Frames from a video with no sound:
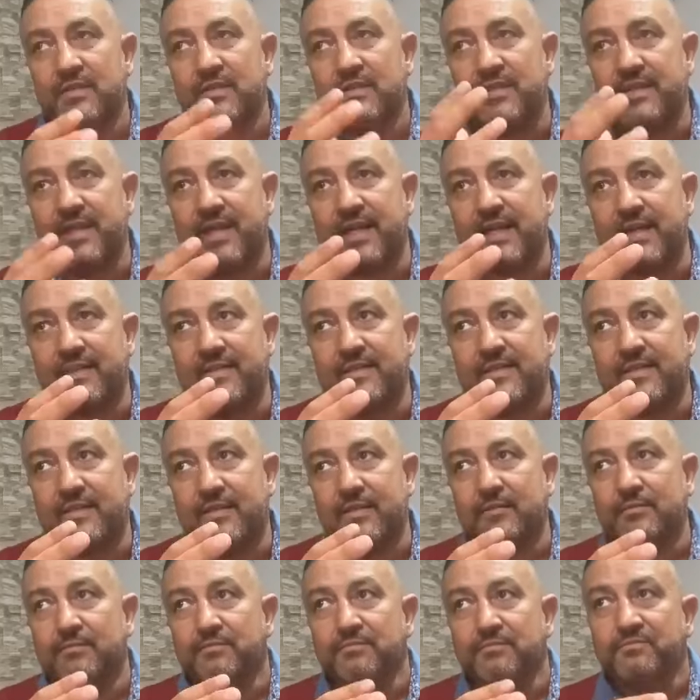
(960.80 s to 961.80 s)
that
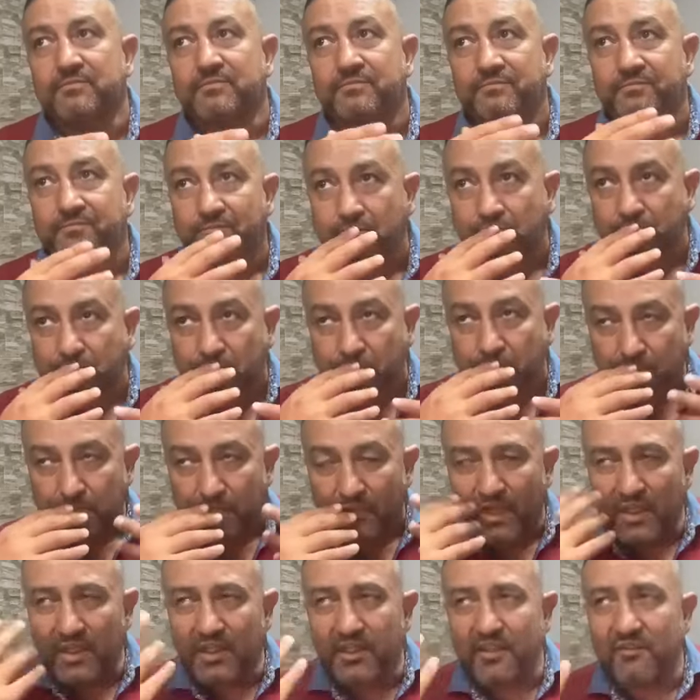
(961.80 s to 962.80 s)

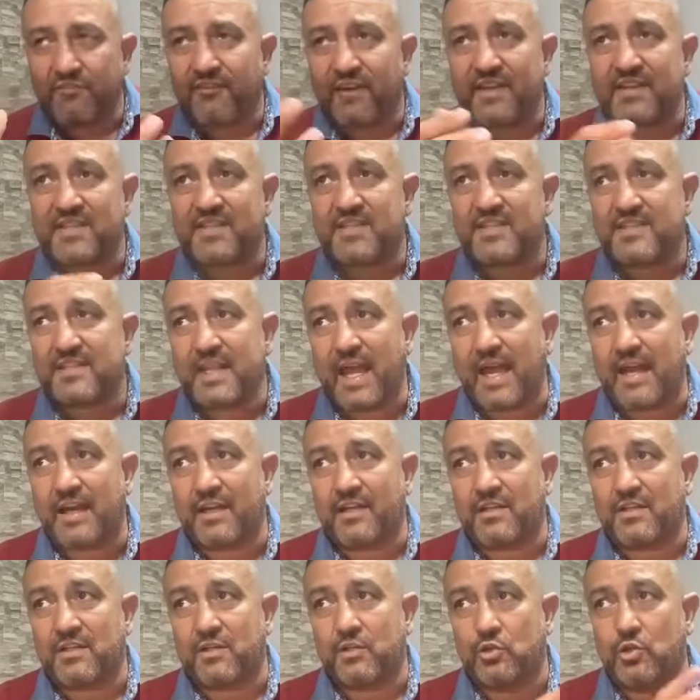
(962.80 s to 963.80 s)
if I
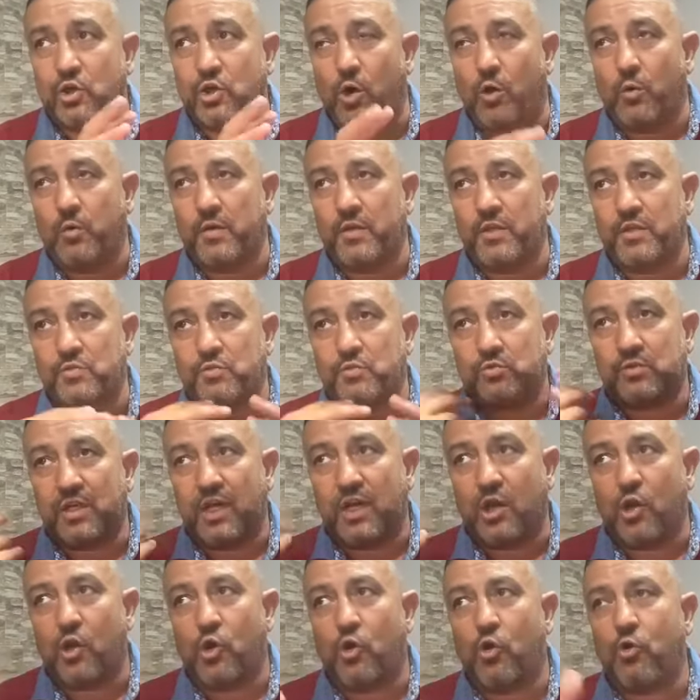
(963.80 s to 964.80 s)
start go into the
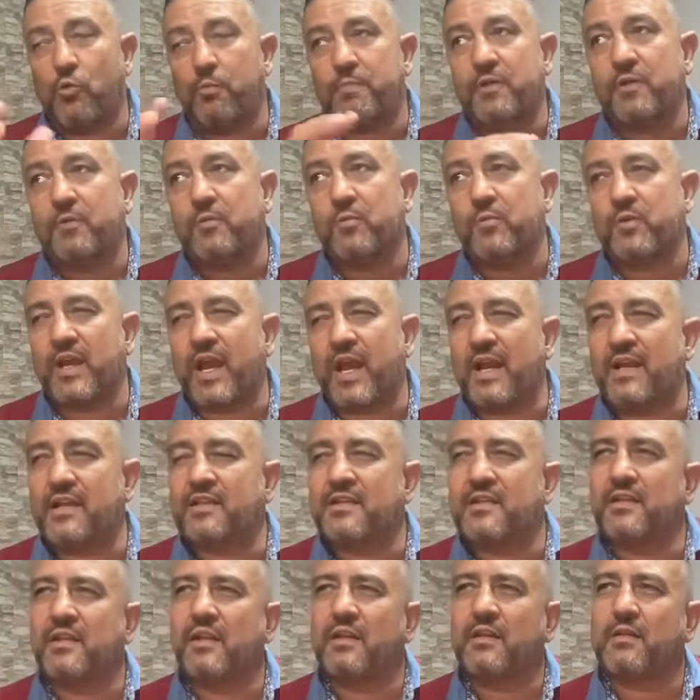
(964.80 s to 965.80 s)
hoping
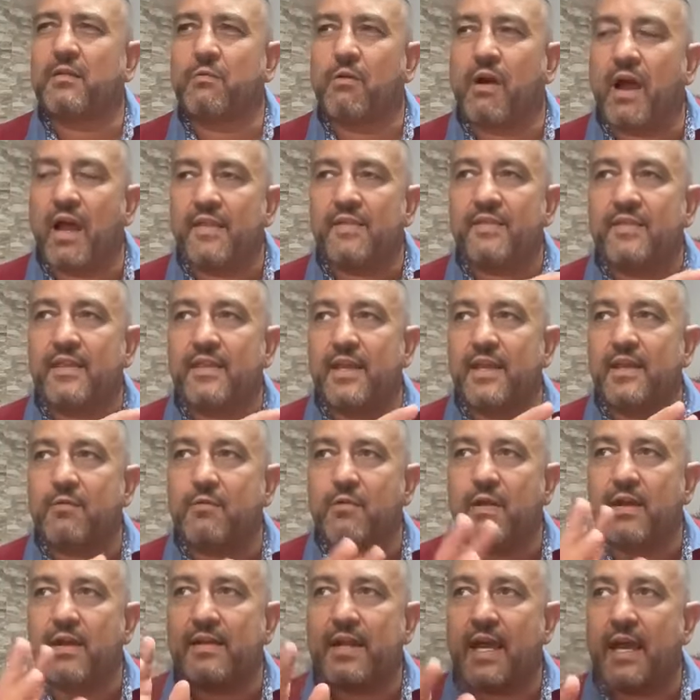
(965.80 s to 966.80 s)
reality that one day
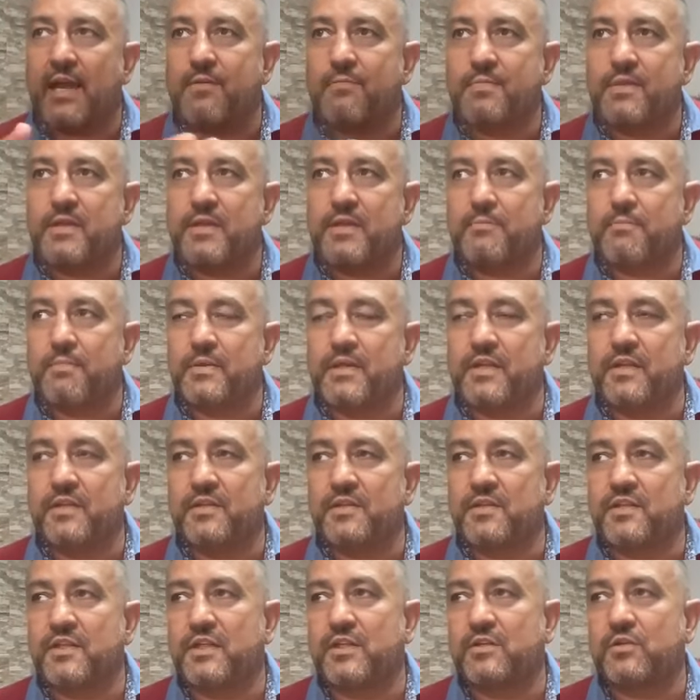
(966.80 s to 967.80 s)
when I be a
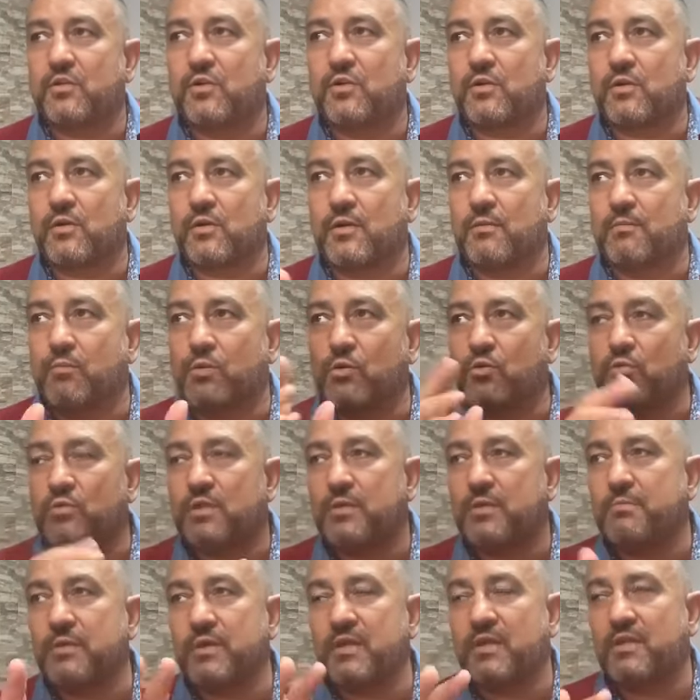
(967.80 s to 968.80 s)
billionaire or a
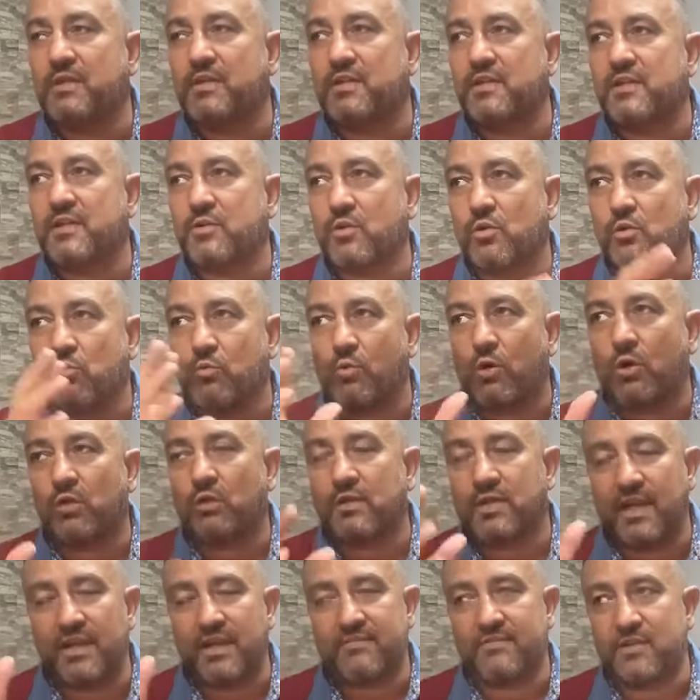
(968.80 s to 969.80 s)
multi-billionaire or
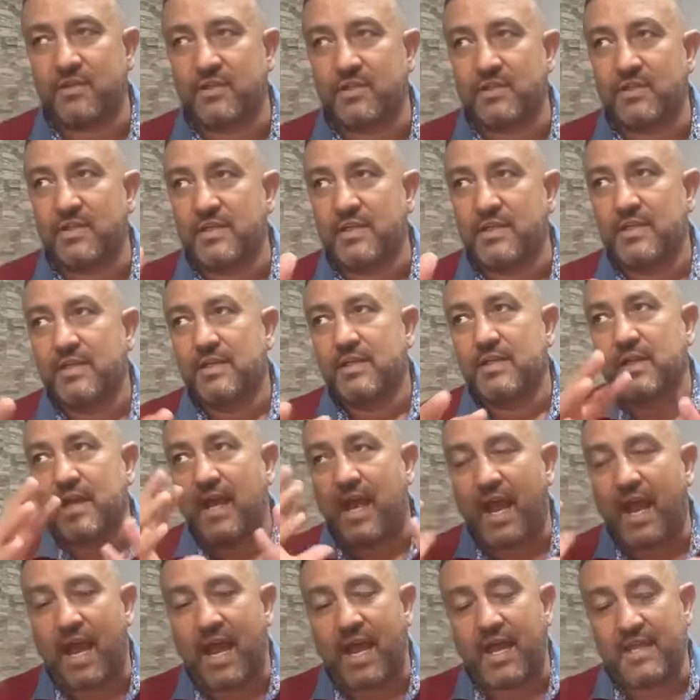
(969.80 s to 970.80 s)
whatever,
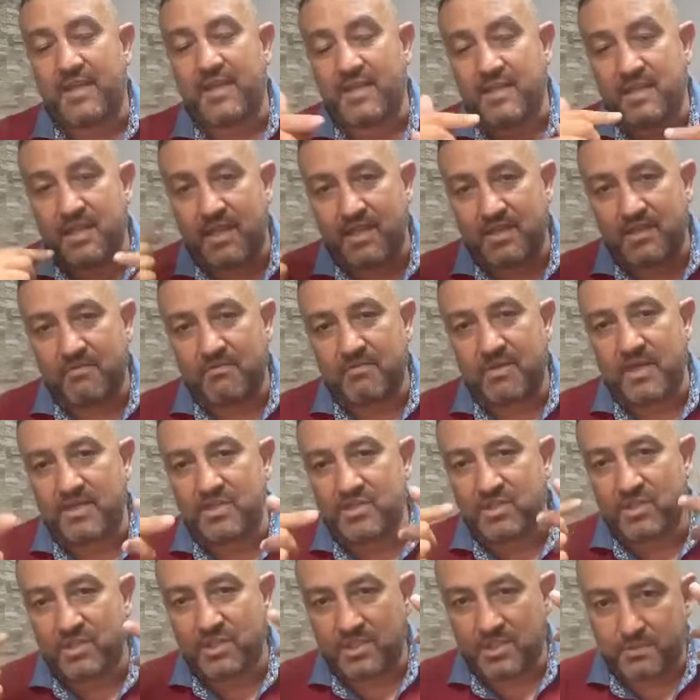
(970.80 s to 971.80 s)
I can
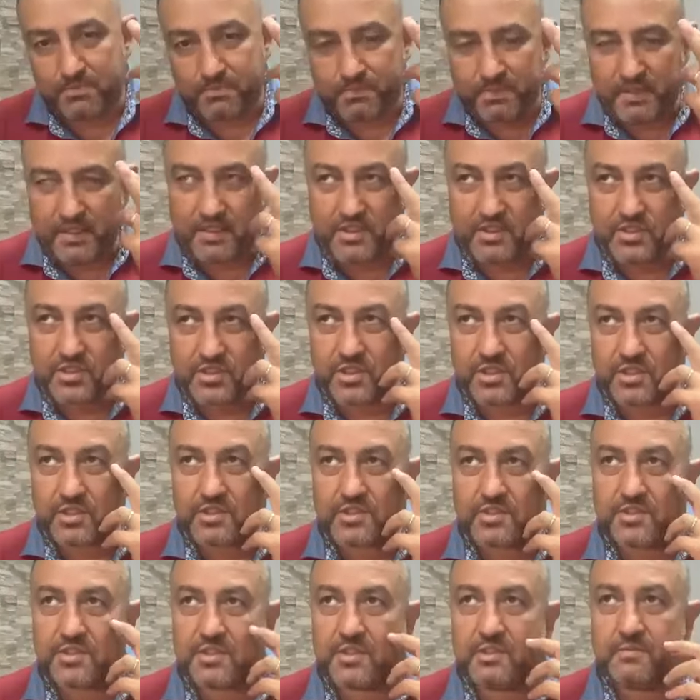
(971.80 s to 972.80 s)
imagine as
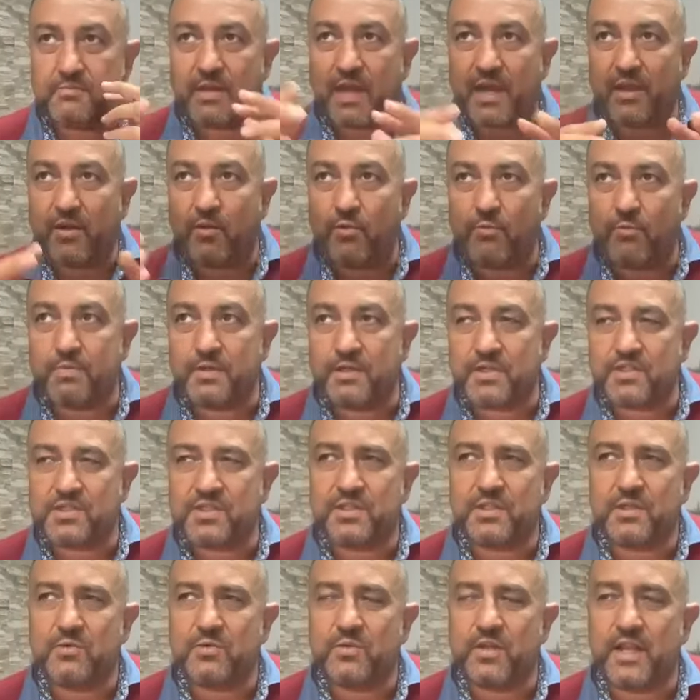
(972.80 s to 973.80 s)
pictures in my own
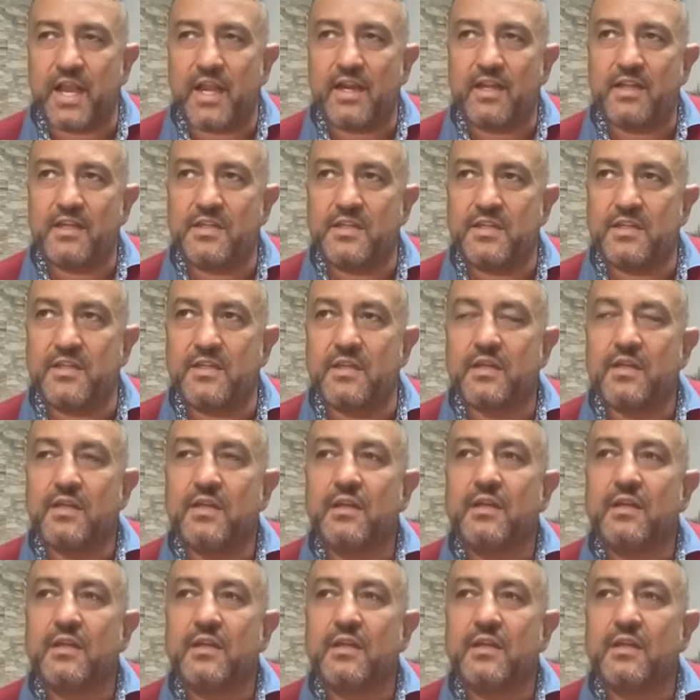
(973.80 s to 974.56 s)
personal reality,